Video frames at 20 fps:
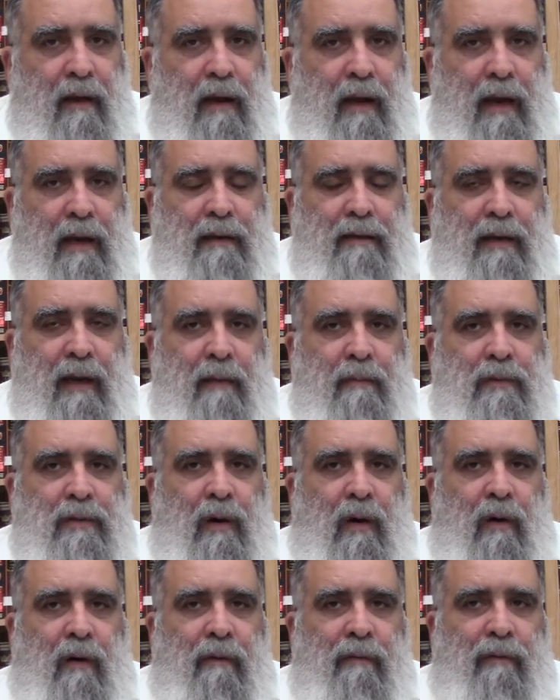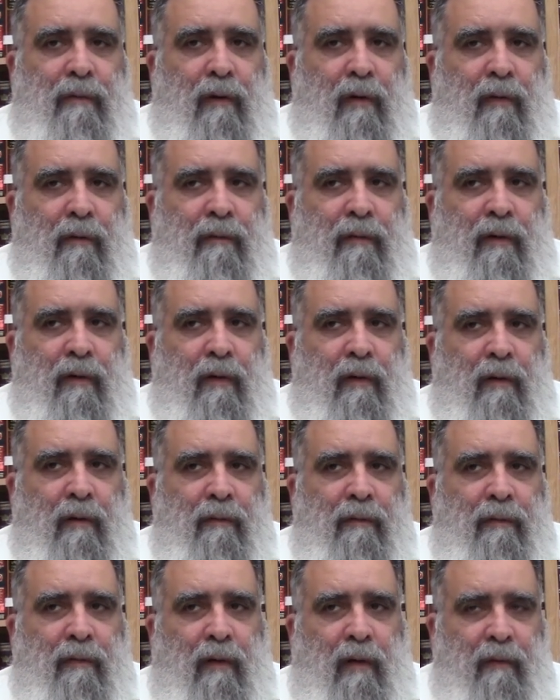in terms of, of, of,
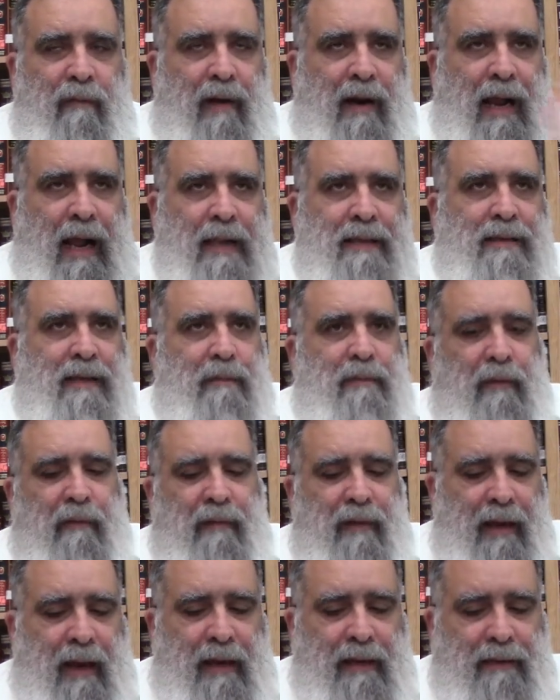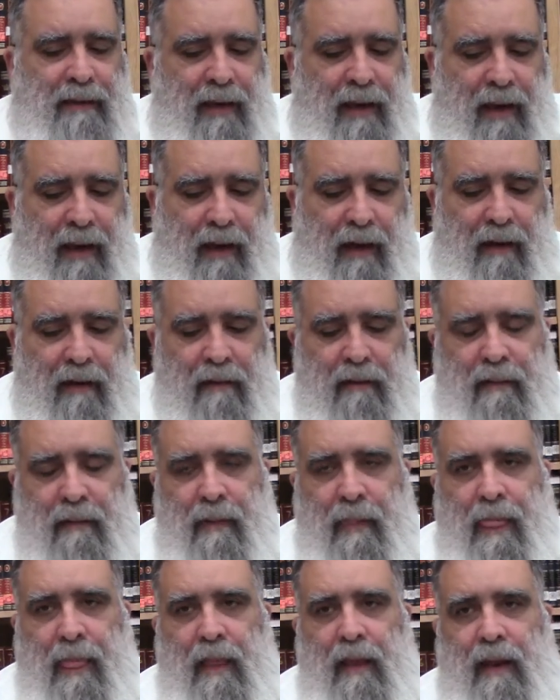of a concept, of an idea.
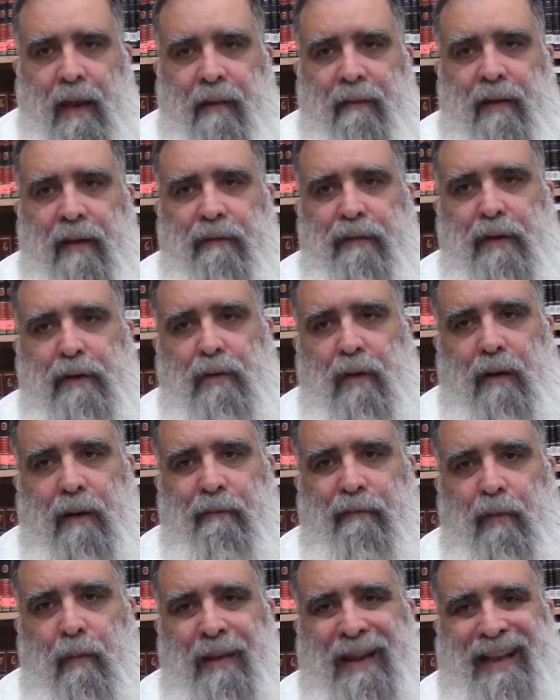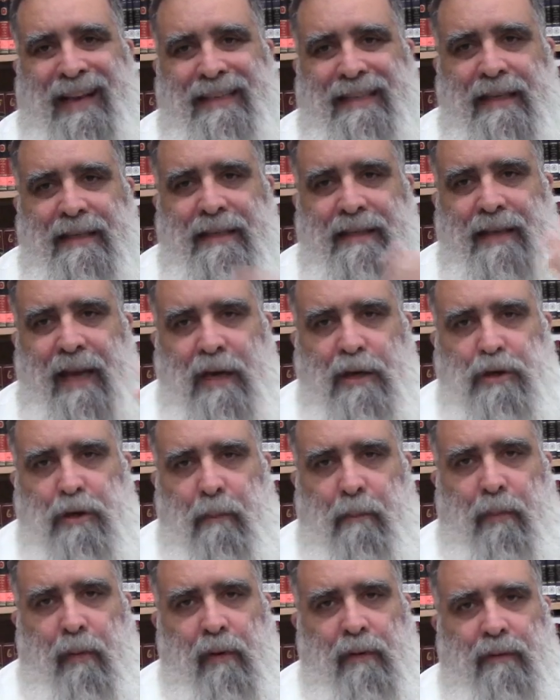Even if you're talking from an
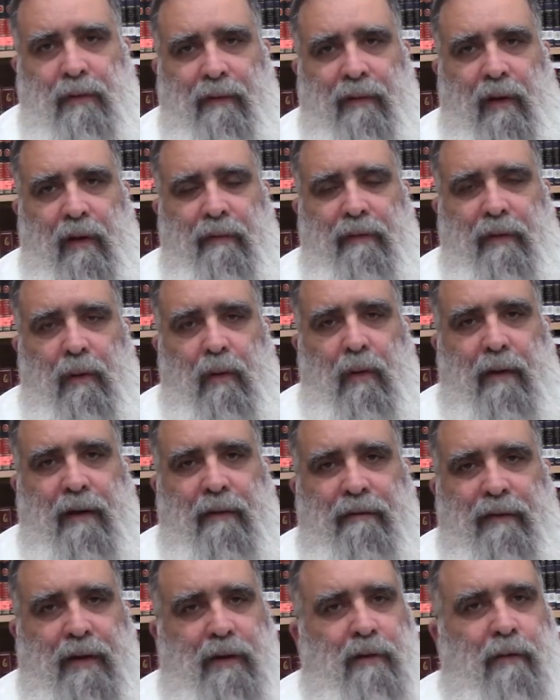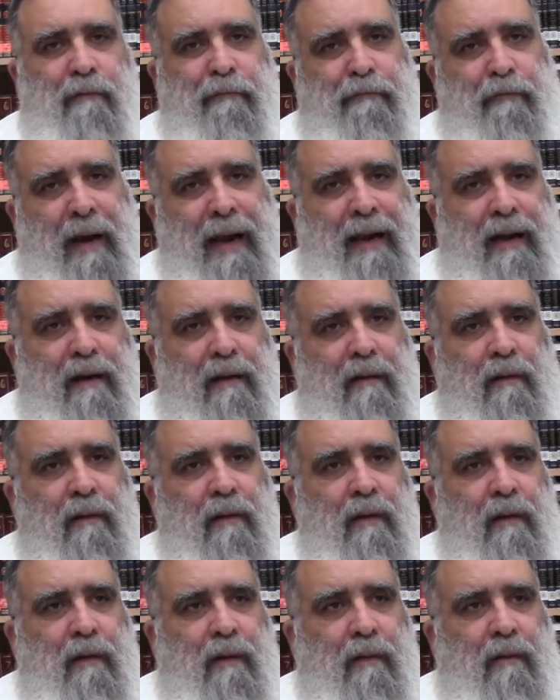existential point of view, if you look at Viktor Frankl,
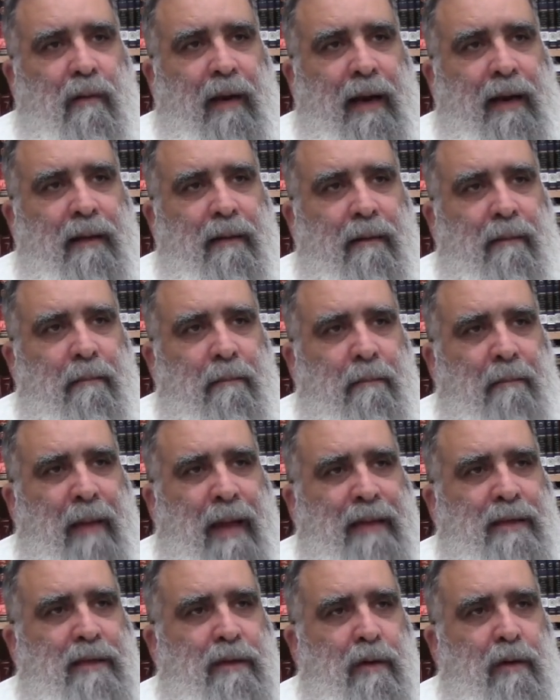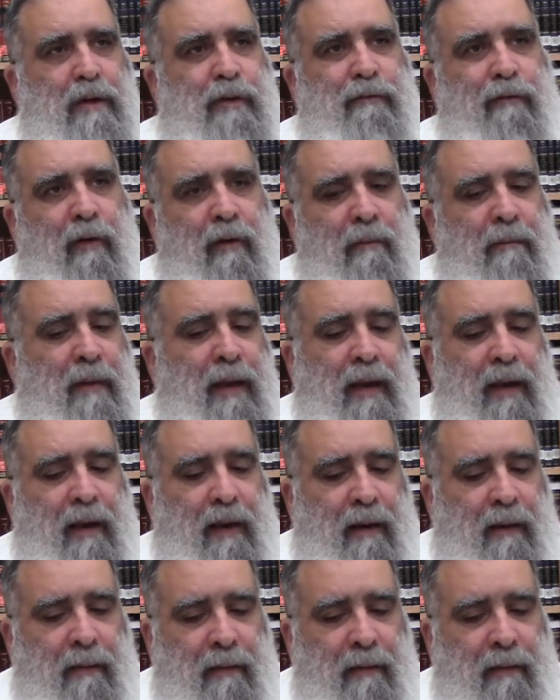right, Men's Search for Meaning,